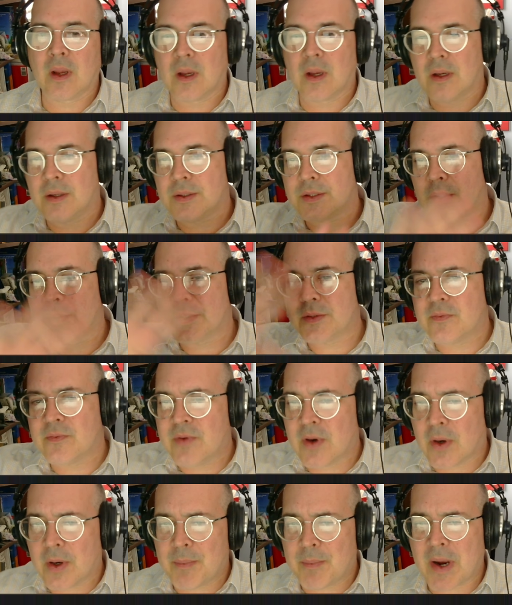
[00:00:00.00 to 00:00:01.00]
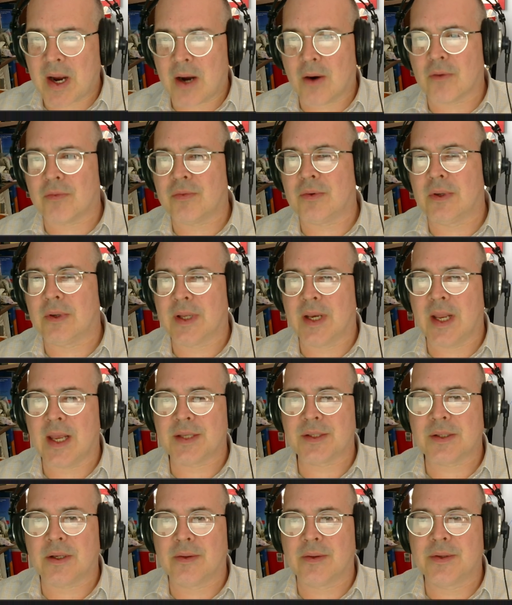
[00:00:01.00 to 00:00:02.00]
So it's very powerful. It has
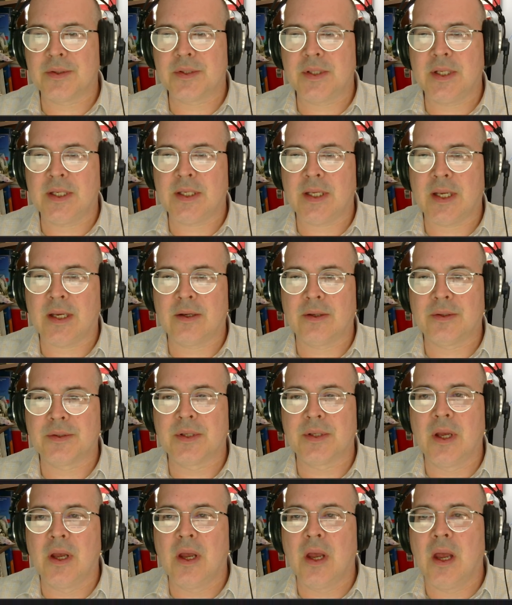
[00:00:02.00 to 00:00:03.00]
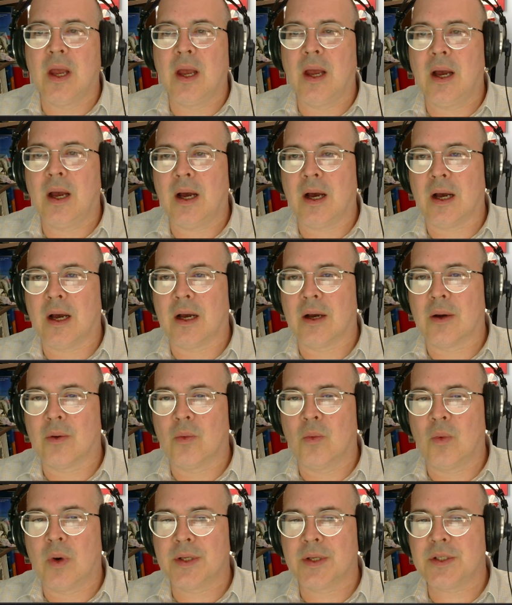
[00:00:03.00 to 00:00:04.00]
all those details.
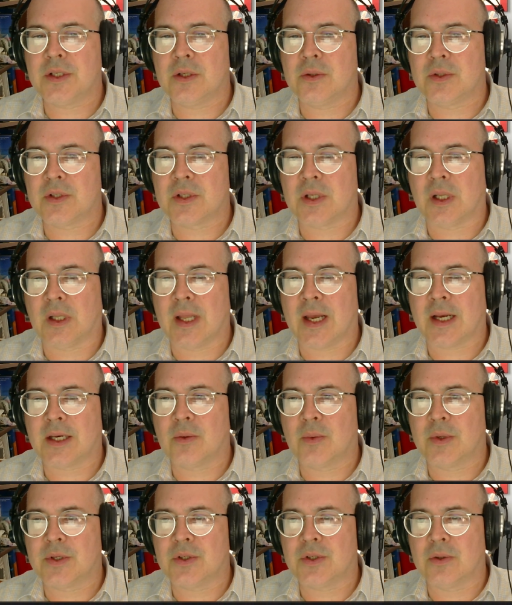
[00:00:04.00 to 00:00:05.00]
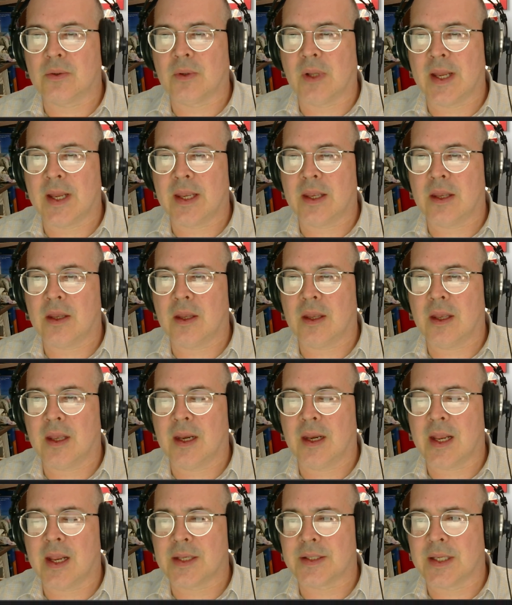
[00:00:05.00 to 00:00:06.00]
Once you select what you like,
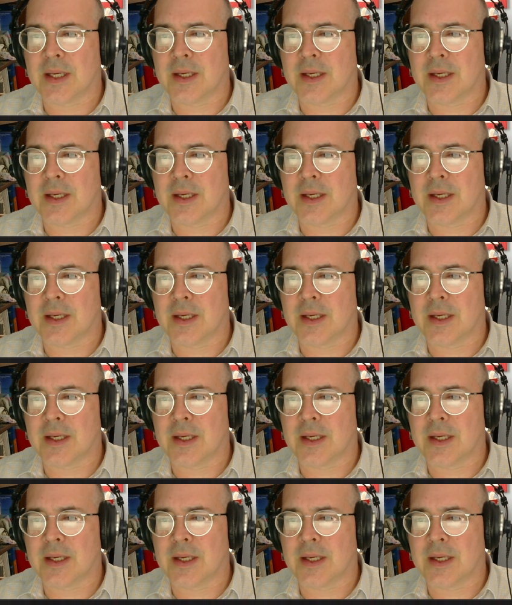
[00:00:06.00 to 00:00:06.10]
it has a